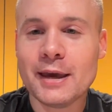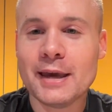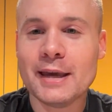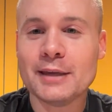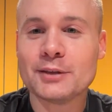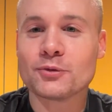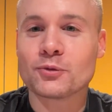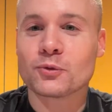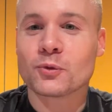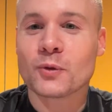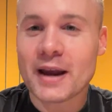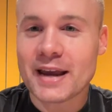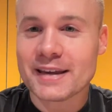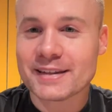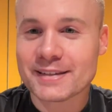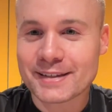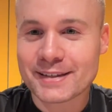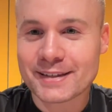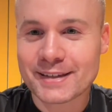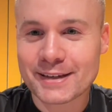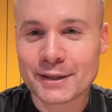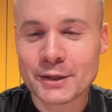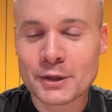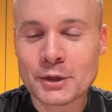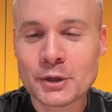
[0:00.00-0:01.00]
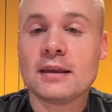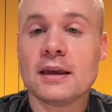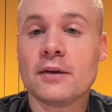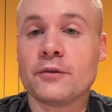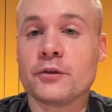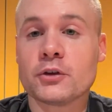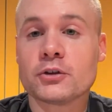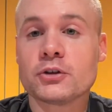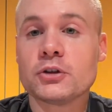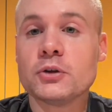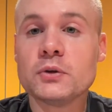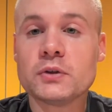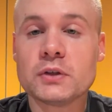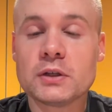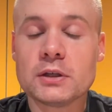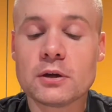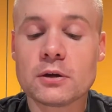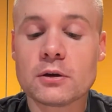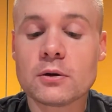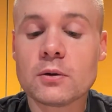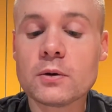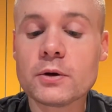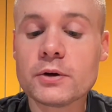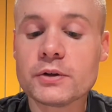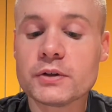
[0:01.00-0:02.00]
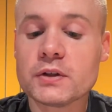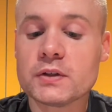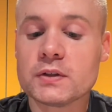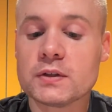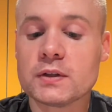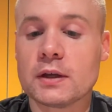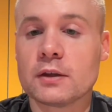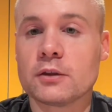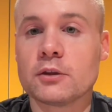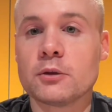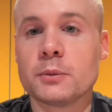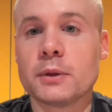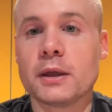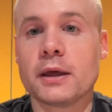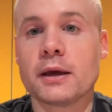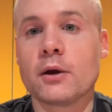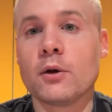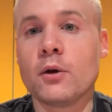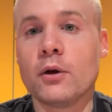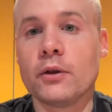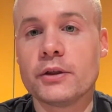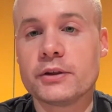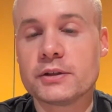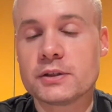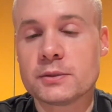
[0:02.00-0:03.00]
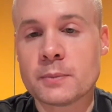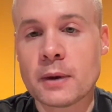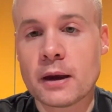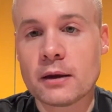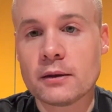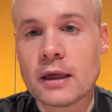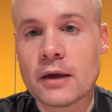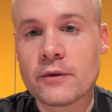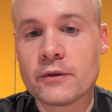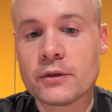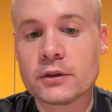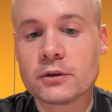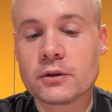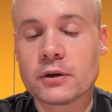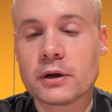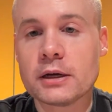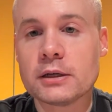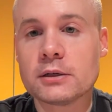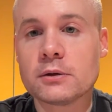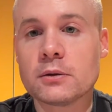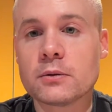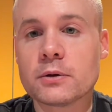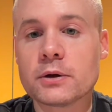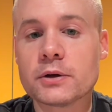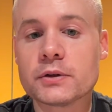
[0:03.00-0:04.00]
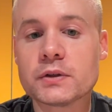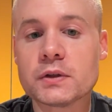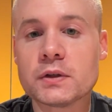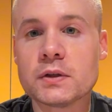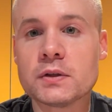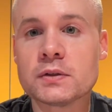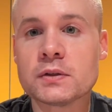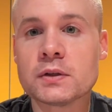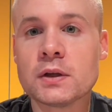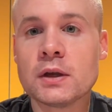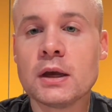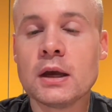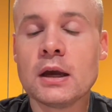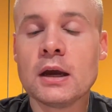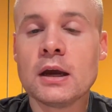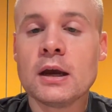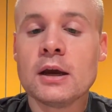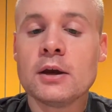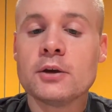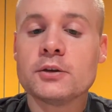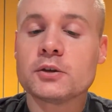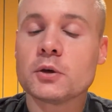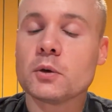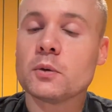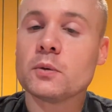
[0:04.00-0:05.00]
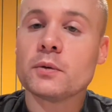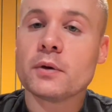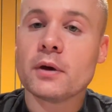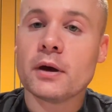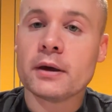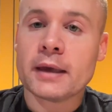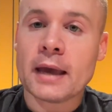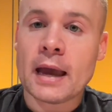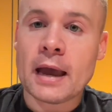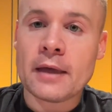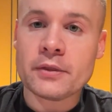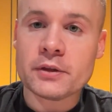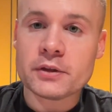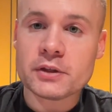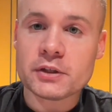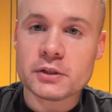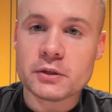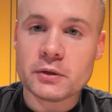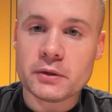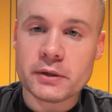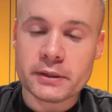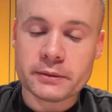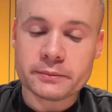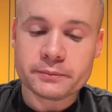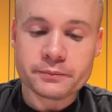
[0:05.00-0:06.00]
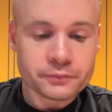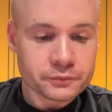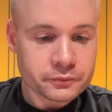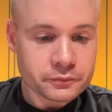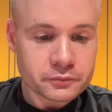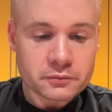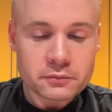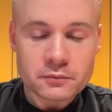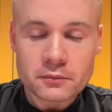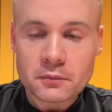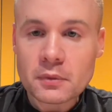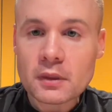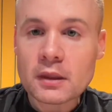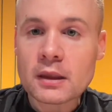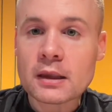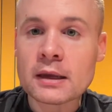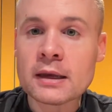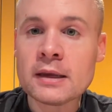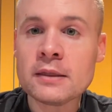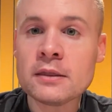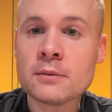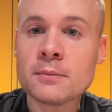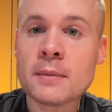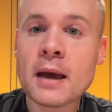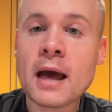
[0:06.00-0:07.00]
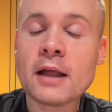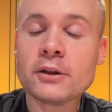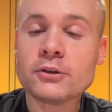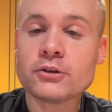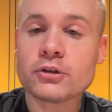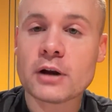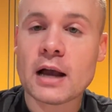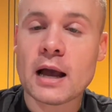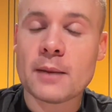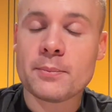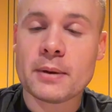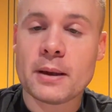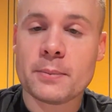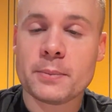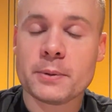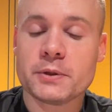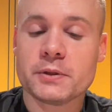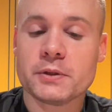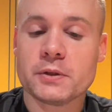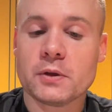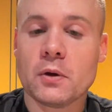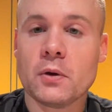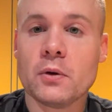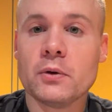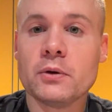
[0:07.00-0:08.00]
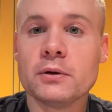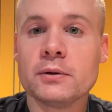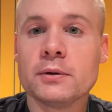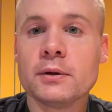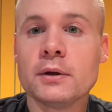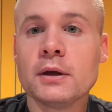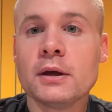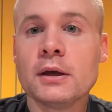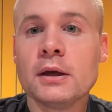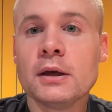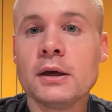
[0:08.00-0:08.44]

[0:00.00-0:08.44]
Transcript: If you're choosing your courses, they'll be like, "Oh, this is my 11th grade courses." So again, the student in the Math Trap episode,